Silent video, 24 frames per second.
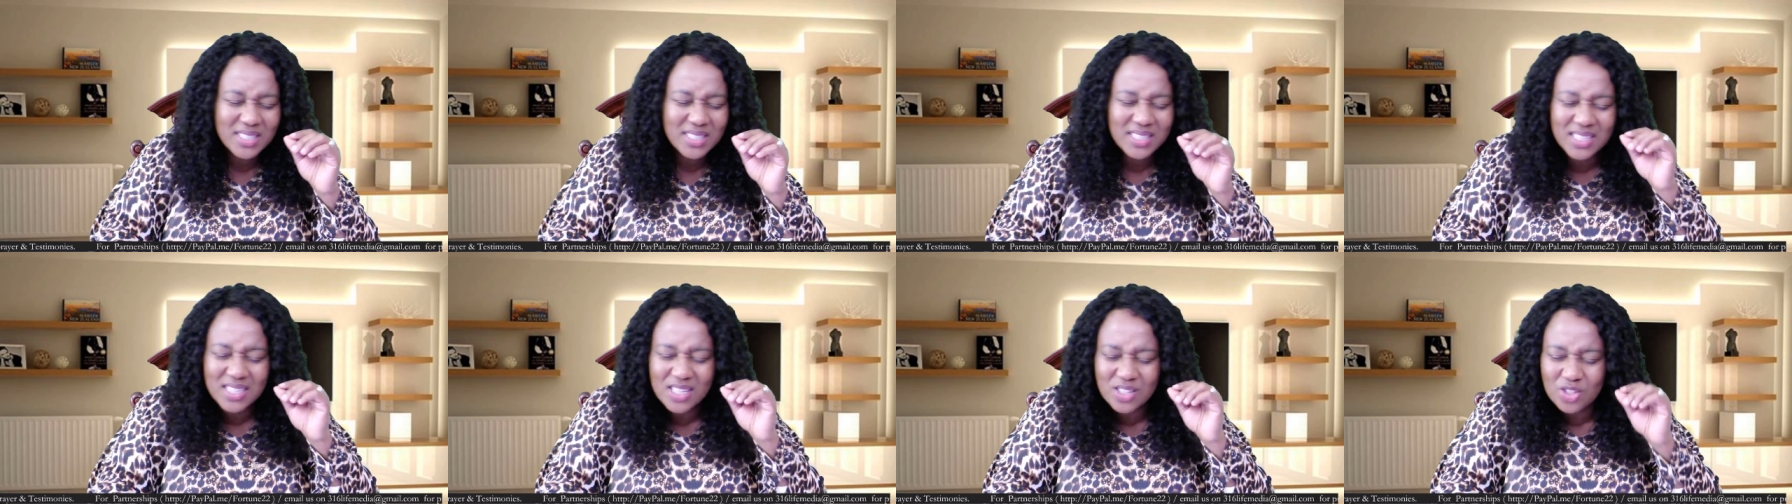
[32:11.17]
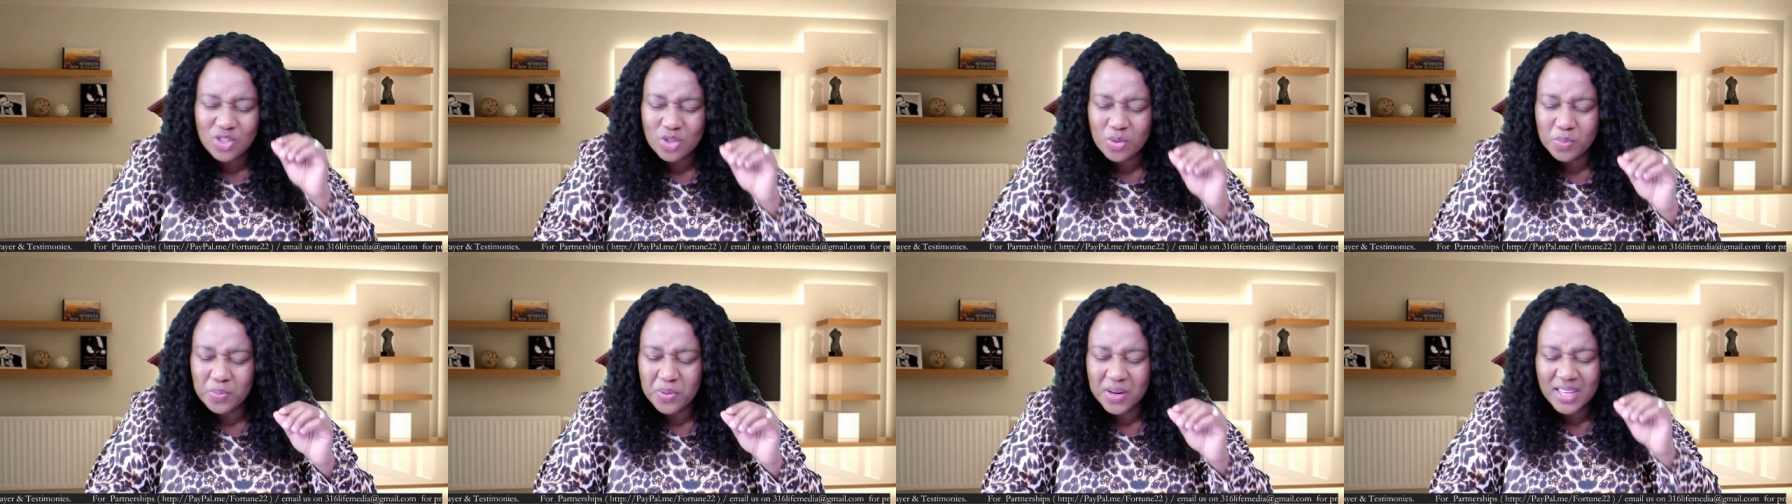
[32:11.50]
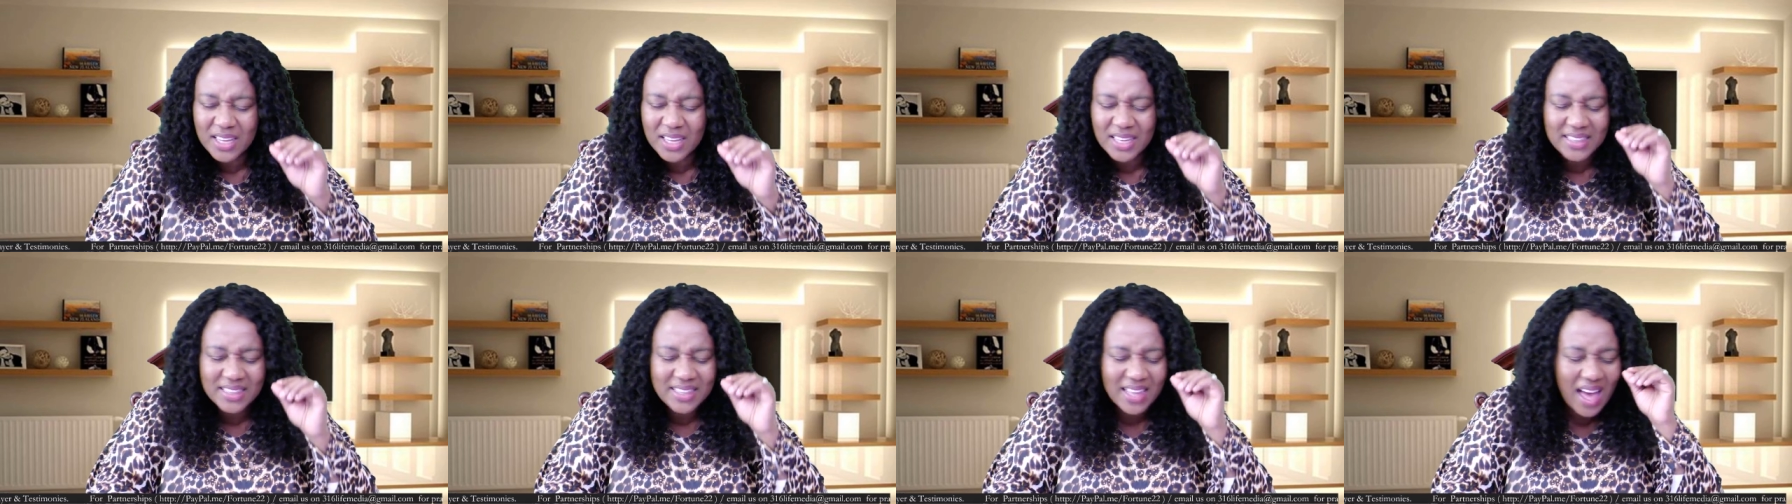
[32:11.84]
sees you
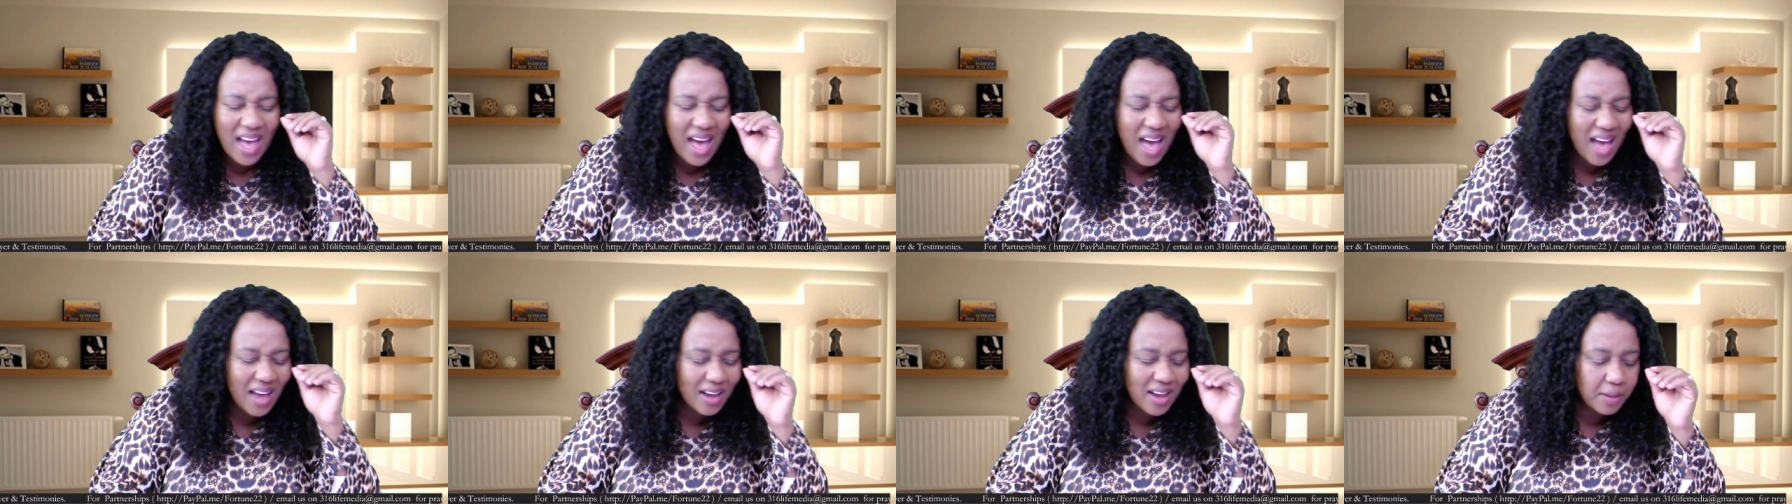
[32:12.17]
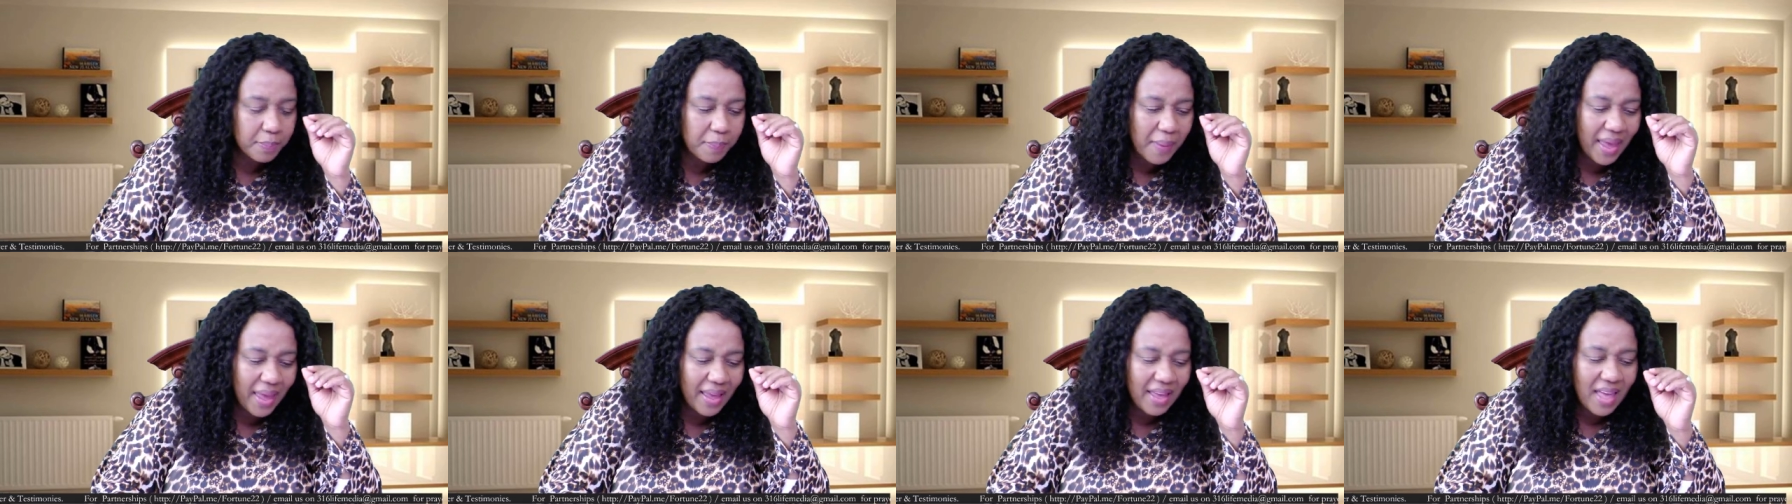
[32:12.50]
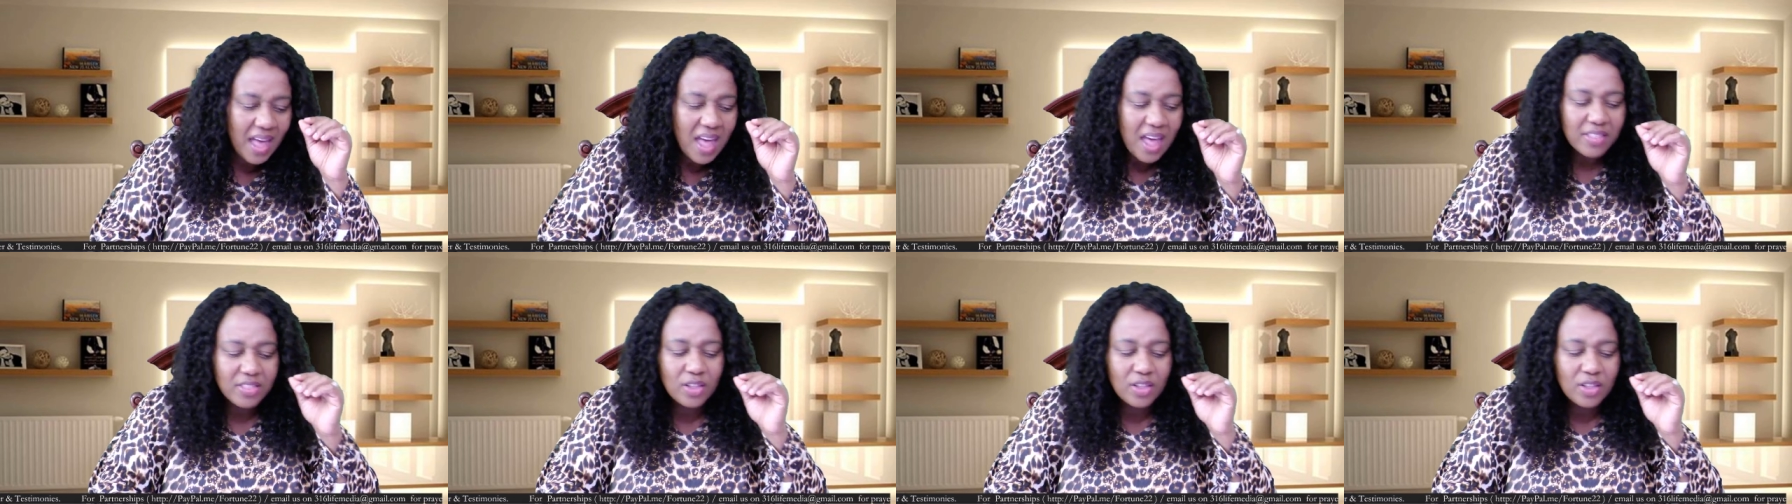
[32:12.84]
bringing the ark back.